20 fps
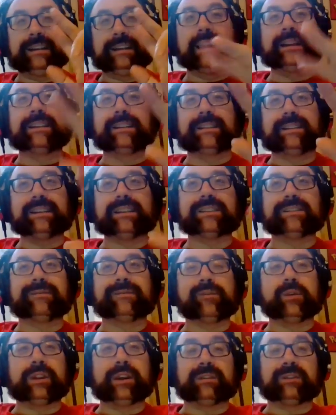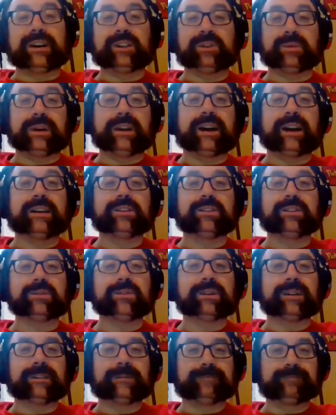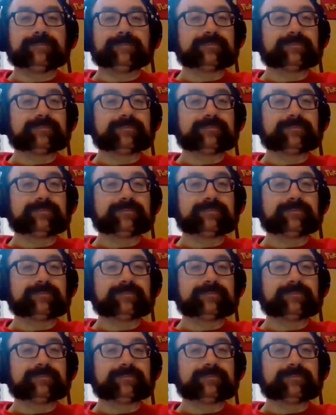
the end of season 4, they graduate high school.